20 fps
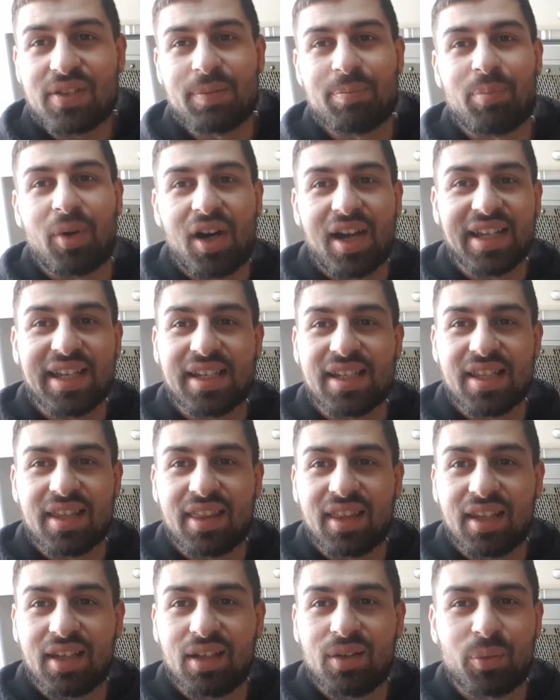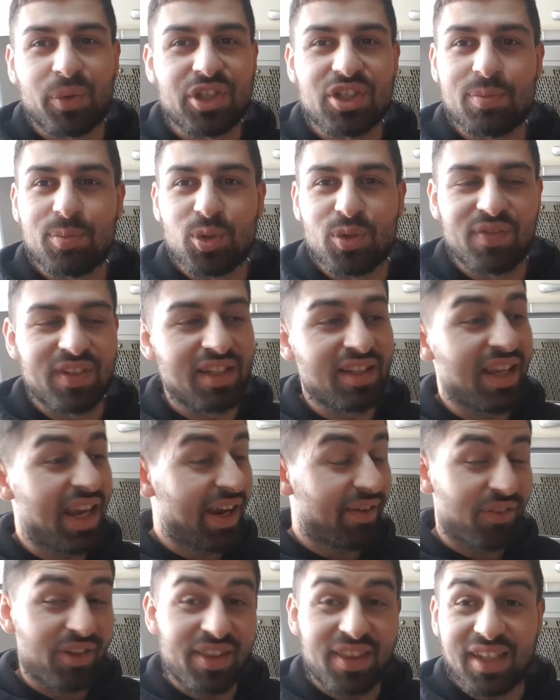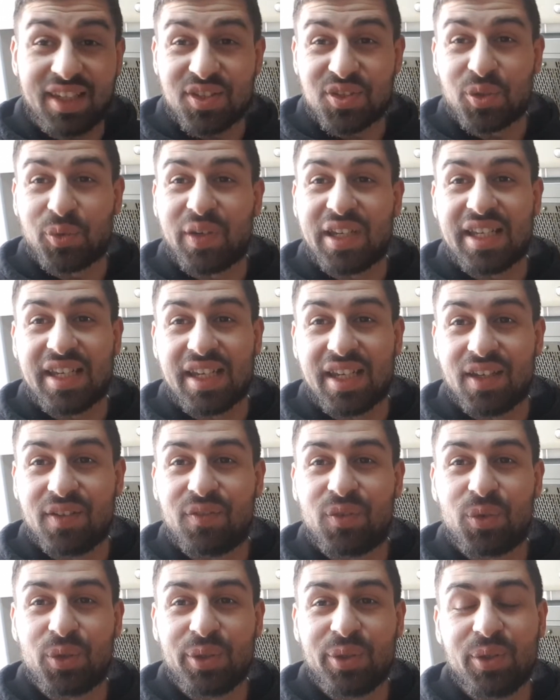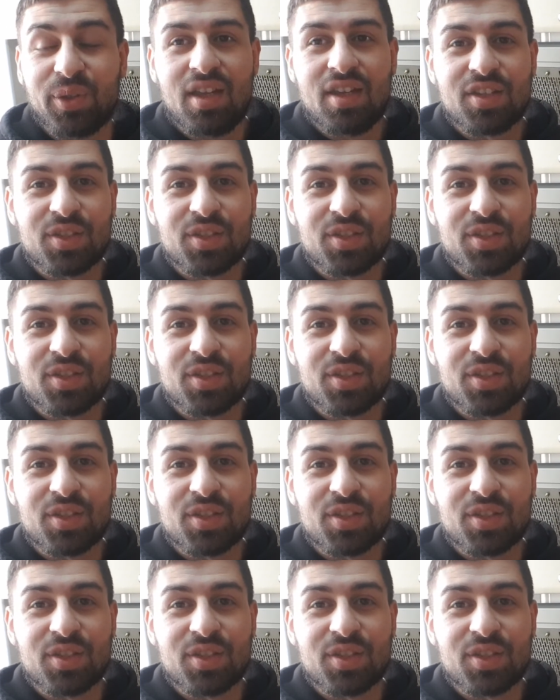to buy anything when you move in. Everything is already here for you.